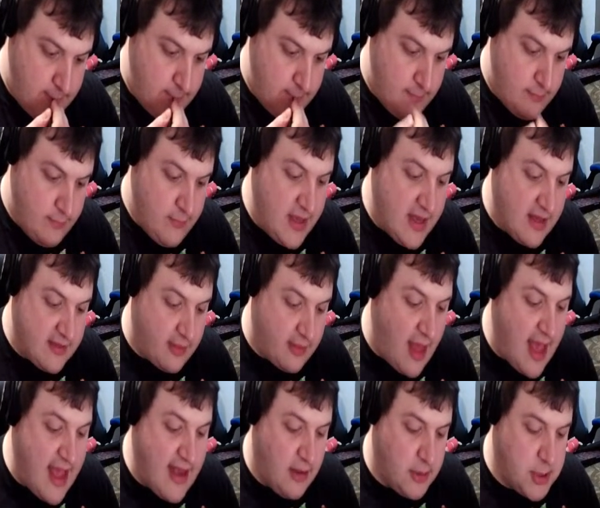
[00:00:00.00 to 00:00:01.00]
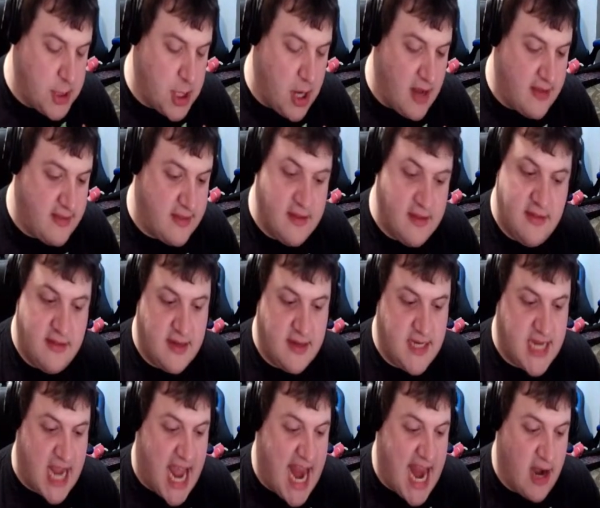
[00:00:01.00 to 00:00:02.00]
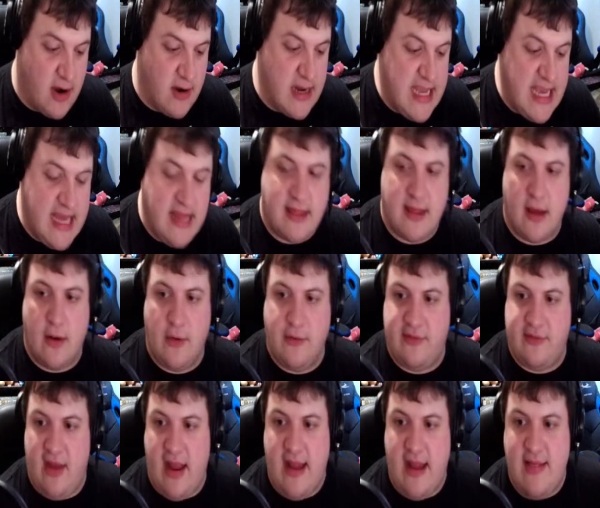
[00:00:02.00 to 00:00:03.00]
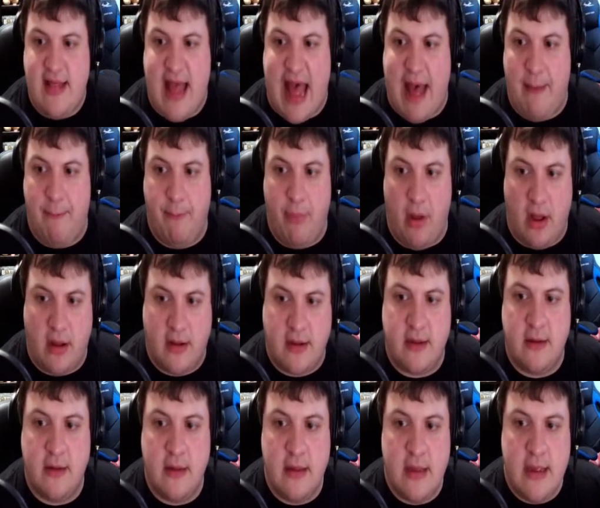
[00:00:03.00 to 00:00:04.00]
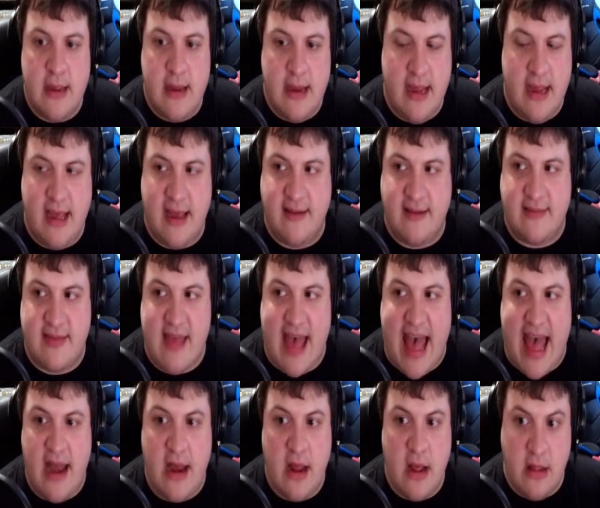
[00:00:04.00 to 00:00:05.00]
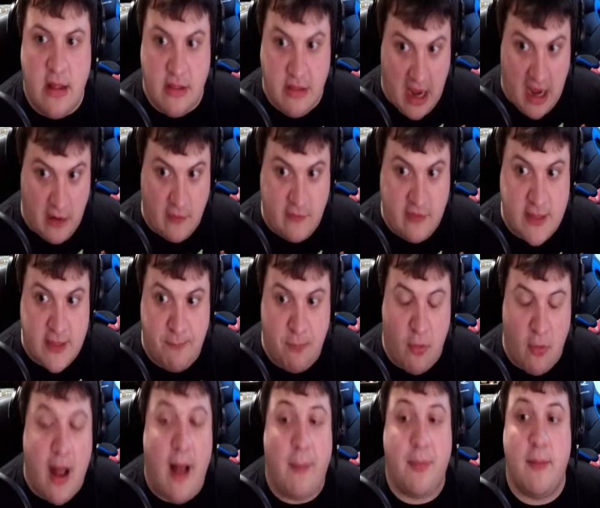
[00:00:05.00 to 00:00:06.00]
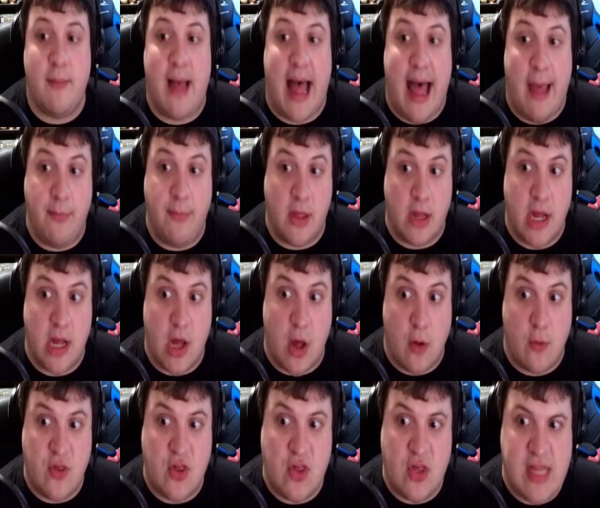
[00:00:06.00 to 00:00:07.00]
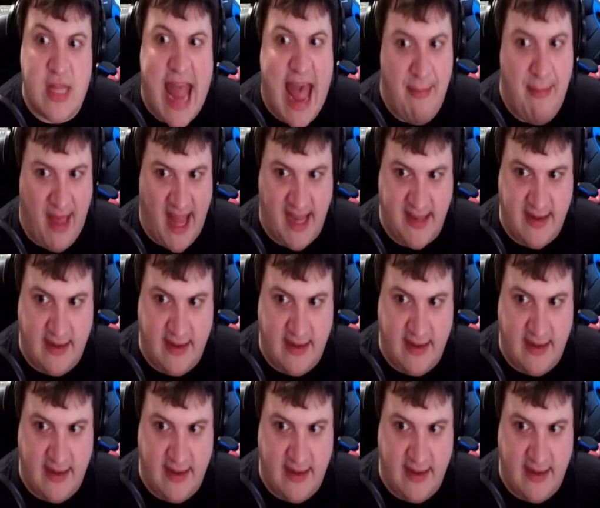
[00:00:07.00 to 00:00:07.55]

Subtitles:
Because Lionel Johnson's entire ethos in that book is that there's the problem, I'm gonna go stab it.